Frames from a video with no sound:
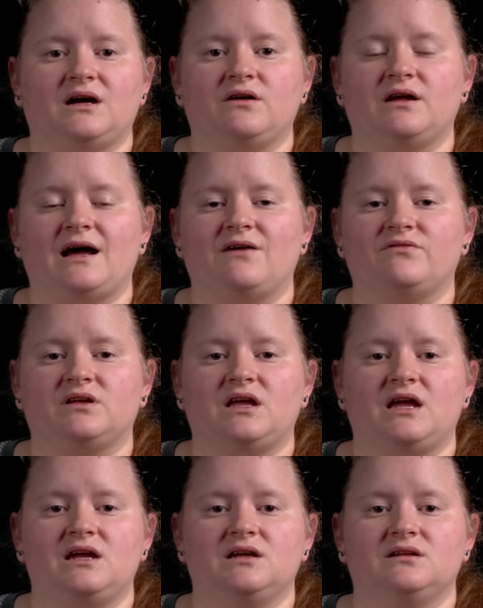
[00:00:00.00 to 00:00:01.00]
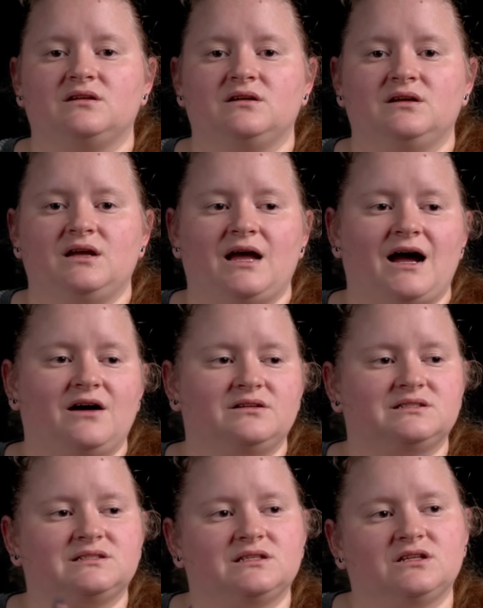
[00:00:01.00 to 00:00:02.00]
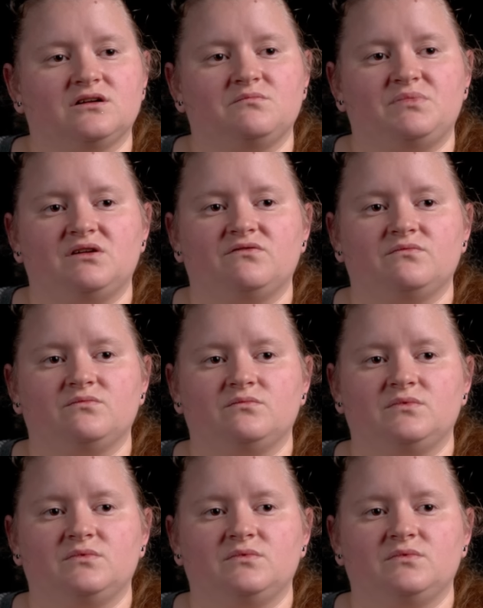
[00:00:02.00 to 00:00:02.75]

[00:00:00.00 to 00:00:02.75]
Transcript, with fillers: how to advocate, how to sit there and be,